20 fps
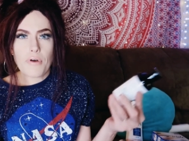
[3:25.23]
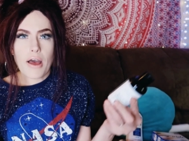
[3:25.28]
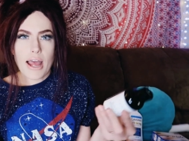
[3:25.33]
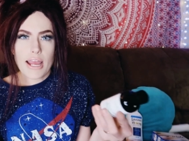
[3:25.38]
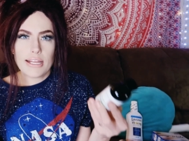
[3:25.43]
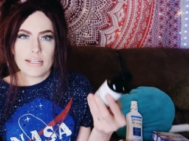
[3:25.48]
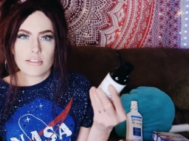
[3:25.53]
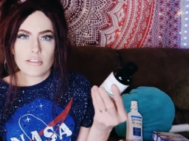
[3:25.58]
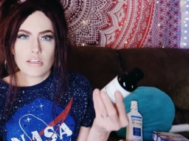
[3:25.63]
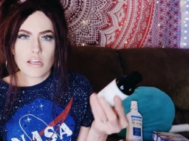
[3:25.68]

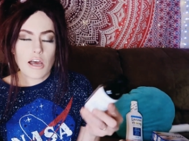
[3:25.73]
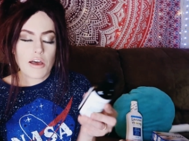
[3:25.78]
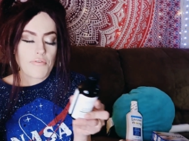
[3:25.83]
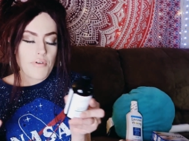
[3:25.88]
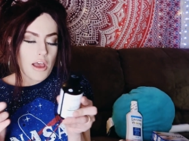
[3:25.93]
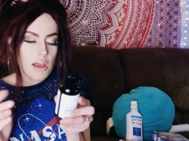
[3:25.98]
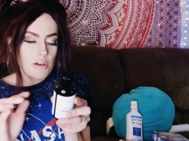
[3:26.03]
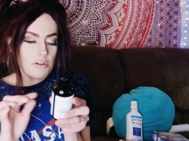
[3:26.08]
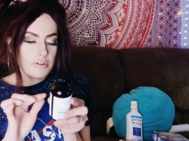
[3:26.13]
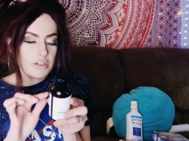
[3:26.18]
find stuff,
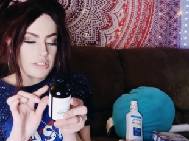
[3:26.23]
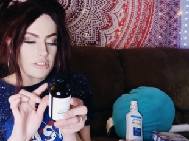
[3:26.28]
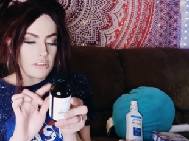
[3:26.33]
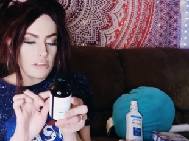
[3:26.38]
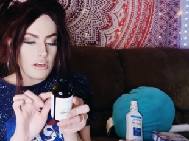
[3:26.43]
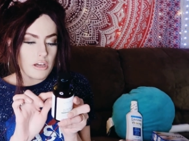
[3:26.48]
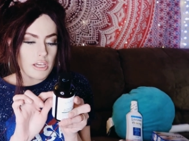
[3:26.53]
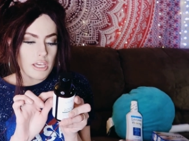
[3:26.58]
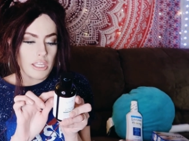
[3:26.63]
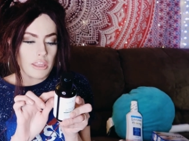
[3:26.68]
I always
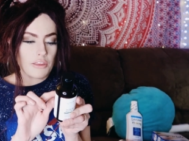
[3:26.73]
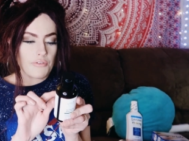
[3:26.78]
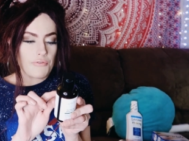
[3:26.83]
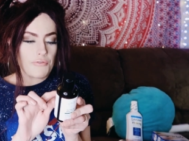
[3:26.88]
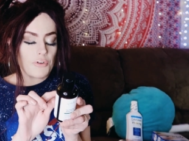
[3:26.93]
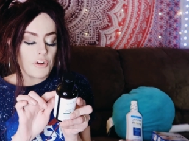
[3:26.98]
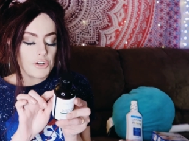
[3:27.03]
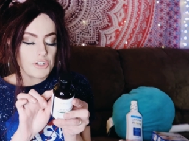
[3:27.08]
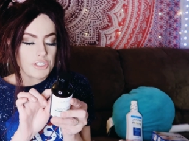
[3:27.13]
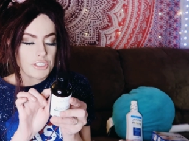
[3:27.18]
look at the
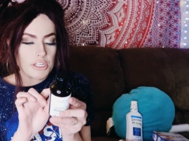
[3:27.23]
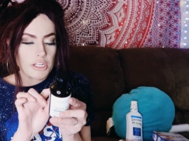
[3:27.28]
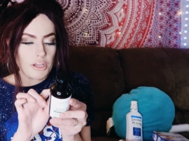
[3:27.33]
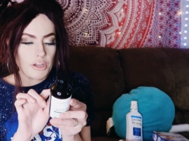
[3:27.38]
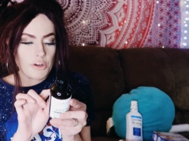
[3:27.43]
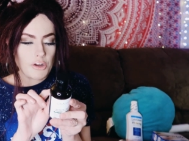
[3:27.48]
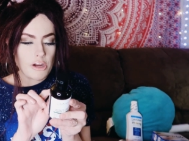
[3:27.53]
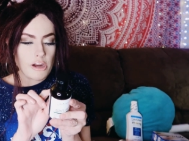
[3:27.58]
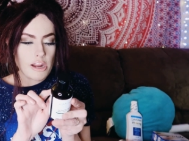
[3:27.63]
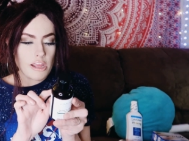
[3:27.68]
first
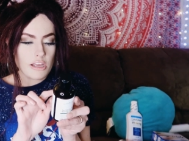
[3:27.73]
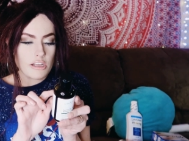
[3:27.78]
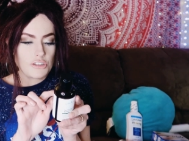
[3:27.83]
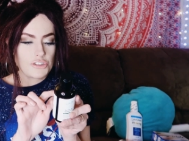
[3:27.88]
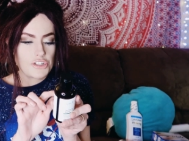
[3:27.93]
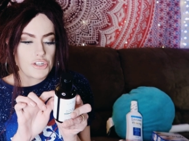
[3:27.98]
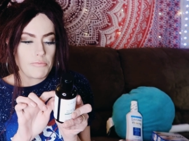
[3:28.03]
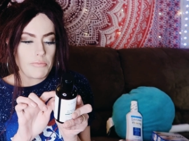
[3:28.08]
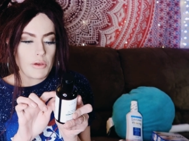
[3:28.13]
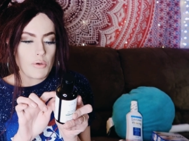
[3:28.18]
ingredient
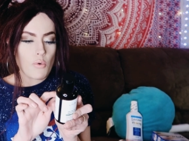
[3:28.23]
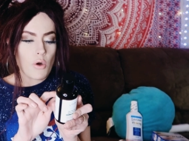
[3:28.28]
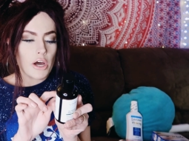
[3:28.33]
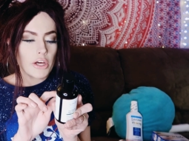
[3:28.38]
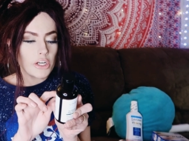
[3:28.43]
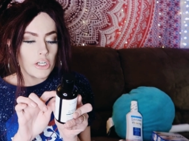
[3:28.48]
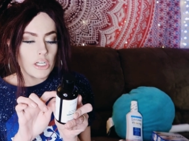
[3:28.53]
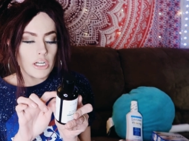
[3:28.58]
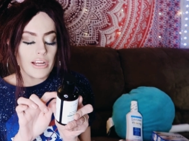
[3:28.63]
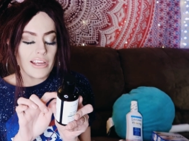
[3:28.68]
should be
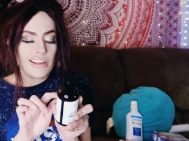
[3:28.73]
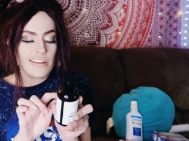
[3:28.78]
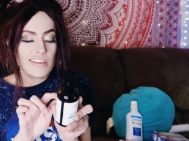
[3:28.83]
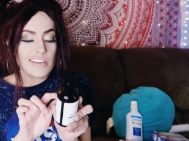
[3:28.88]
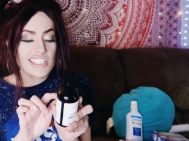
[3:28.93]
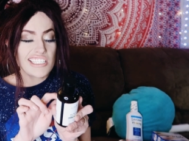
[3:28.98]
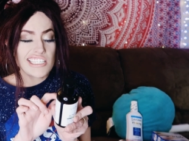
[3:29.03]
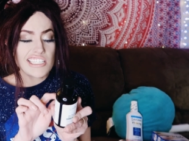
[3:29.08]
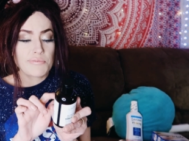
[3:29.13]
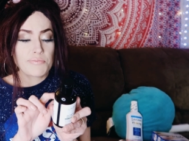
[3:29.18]
water, and
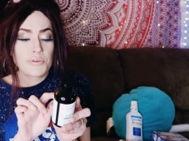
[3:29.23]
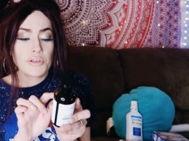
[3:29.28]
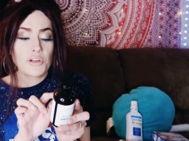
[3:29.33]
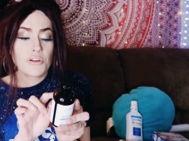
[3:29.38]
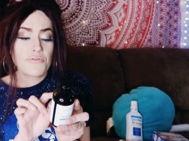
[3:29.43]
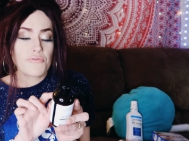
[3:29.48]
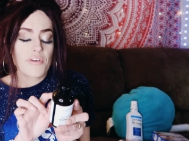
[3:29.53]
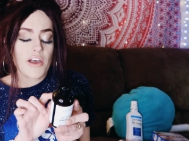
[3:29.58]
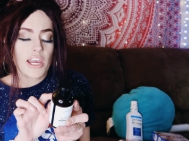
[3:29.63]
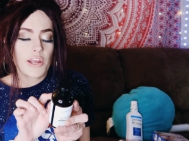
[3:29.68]
this is
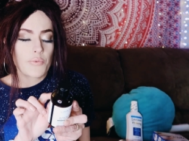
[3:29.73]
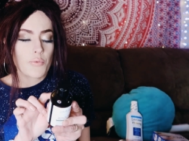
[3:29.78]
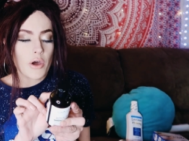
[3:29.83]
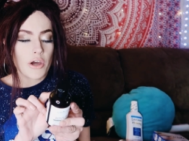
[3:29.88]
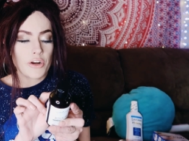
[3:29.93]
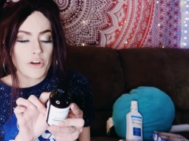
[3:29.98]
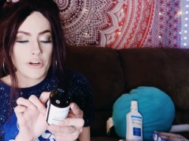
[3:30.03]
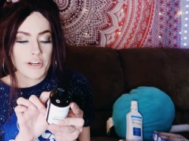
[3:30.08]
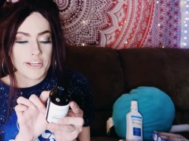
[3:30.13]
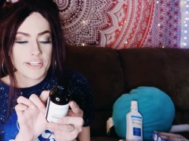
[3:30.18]
purified
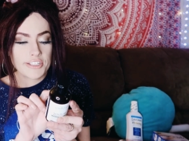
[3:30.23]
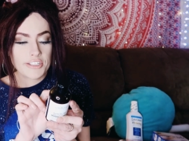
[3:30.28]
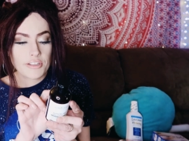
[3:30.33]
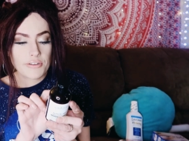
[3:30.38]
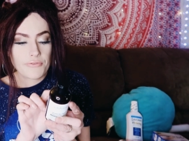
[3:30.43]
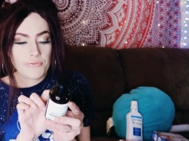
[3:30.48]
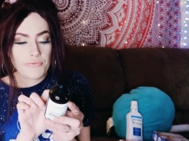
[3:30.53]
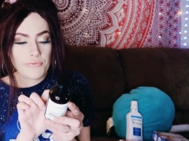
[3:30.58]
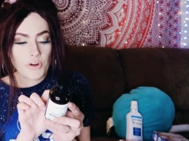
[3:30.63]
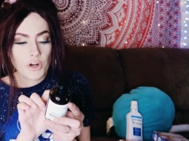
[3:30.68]
water is
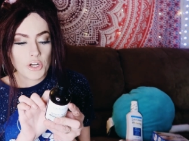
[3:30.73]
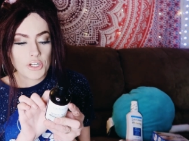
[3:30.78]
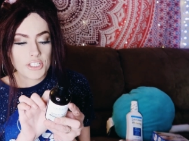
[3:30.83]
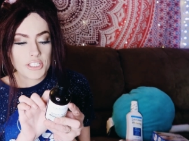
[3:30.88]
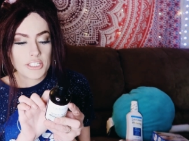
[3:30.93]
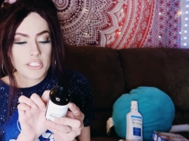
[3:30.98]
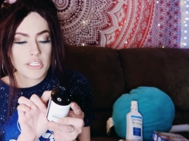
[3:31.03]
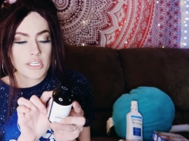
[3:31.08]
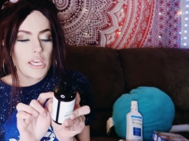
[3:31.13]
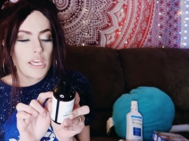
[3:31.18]
the
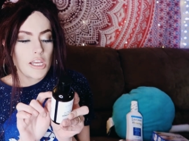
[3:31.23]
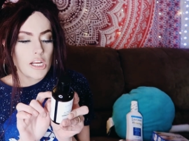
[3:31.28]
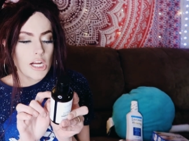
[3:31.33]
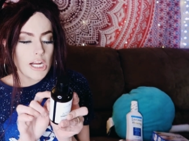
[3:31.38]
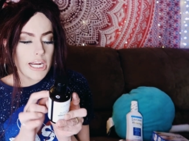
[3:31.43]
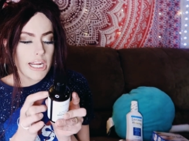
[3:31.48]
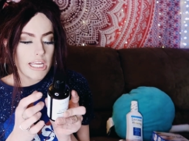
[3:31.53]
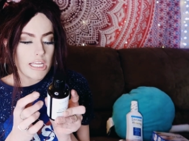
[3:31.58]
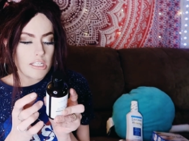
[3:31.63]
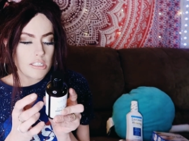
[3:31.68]
first
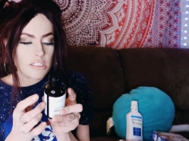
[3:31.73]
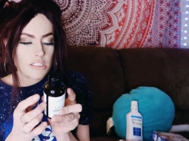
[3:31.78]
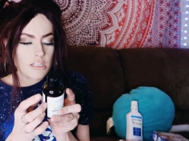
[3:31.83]
ingredient.